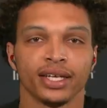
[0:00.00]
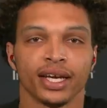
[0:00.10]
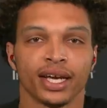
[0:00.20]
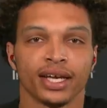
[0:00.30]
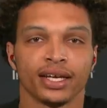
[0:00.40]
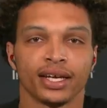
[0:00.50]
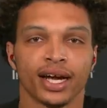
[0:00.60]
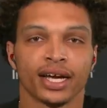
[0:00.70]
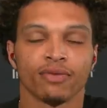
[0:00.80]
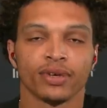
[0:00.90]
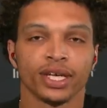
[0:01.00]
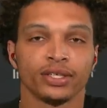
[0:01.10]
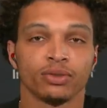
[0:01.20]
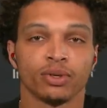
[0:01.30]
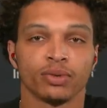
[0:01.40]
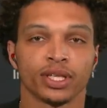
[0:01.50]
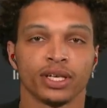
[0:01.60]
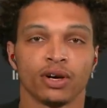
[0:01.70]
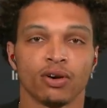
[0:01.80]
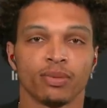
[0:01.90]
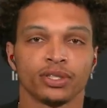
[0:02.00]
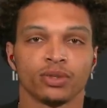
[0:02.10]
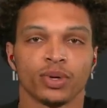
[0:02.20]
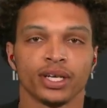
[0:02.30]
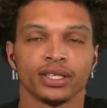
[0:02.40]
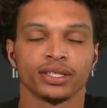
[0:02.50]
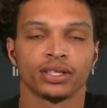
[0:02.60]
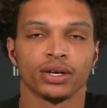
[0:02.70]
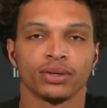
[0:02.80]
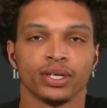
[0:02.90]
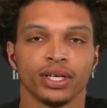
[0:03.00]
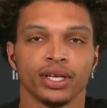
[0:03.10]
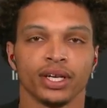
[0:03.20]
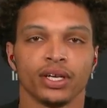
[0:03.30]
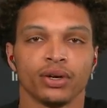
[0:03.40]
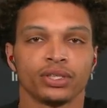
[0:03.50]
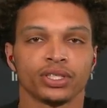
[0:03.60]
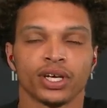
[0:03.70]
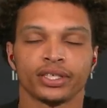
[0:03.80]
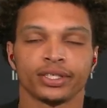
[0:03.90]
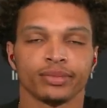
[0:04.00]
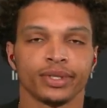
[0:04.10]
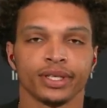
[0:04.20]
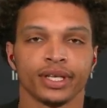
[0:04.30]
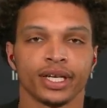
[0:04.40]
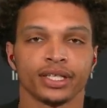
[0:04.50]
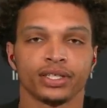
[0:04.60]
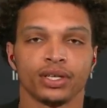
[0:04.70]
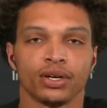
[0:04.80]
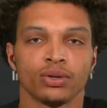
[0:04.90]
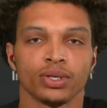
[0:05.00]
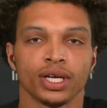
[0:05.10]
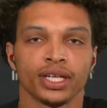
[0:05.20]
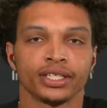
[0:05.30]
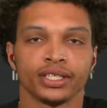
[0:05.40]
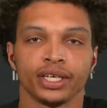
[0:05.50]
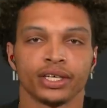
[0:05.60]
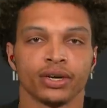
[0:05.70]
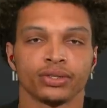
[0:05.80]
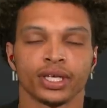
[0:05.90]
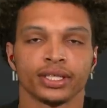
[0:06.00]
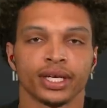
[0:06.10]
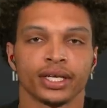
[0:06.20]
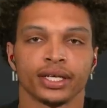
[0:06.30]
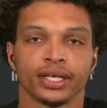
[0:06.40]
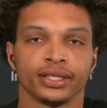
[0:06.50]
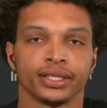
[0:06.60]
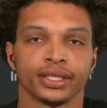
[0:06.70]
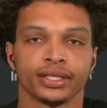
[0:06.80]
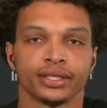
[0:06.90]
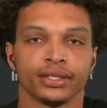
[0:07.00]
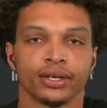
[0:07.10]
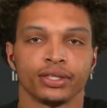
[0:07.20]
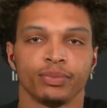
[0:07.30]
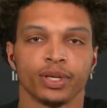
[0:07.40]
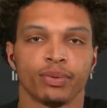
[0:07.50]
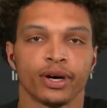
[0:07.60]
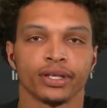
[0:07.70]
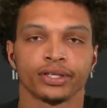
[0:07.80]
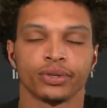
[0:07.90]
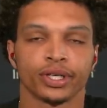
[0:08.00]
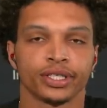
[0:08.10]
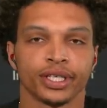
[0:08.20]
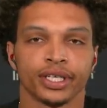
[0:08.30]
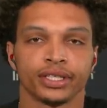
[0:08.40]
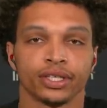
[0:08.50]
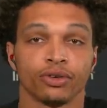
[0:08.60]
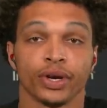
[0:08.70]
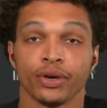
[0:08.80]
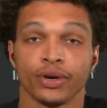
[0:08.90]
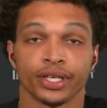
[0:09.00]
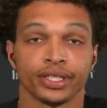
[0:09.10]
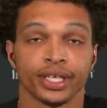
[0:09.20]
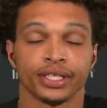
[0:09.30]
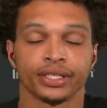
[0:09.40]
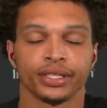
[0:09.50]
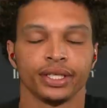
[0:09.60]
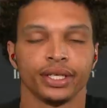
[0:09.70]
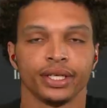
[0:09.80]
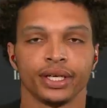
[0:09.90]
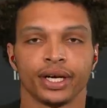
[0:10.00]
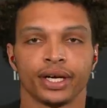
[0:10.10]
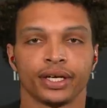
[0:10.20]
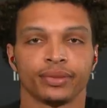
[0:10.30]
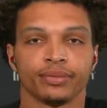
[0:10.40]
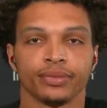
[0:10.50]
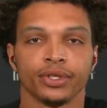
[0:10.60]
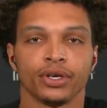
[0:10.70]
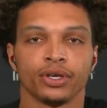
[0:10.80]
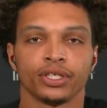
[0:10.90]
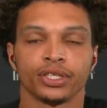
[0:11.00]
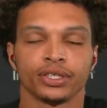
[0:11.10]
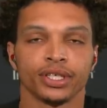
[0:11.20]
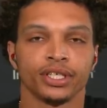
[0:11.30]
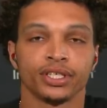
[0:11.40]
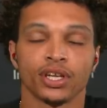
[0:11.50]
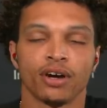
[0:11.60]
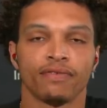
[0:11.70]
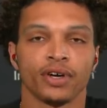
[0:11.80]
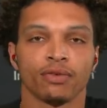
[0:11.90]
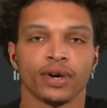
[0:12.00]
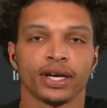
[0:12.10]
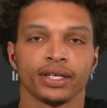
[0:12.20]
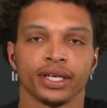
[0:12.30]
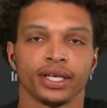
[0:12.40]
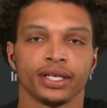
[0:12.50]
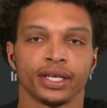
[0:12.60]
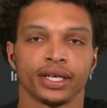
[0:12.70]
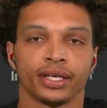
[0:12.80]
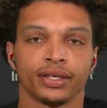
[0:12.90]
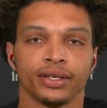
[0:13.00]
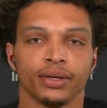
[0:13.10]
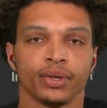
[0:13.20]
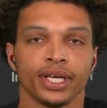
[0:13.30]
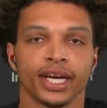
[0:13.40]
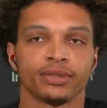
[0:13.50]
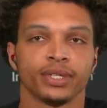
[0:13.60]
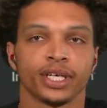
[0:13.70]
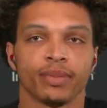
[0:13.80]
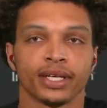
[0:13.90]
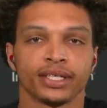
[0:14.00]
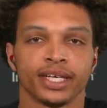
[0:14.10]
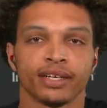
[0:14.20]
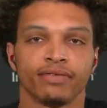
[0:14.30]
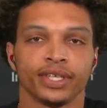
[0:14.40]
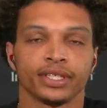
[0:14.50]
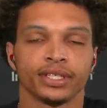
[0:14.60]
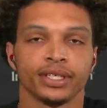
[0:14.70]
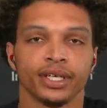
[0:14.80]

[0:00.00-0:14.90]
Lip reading: and I can relate to him in a whole bunch of ways. So, you know, it's just awesome getting to know a legendary coach like that and just, you know, to be a part of this organization, a great organization. You know, it just all felt right. And when he asked me to come out to take a visit,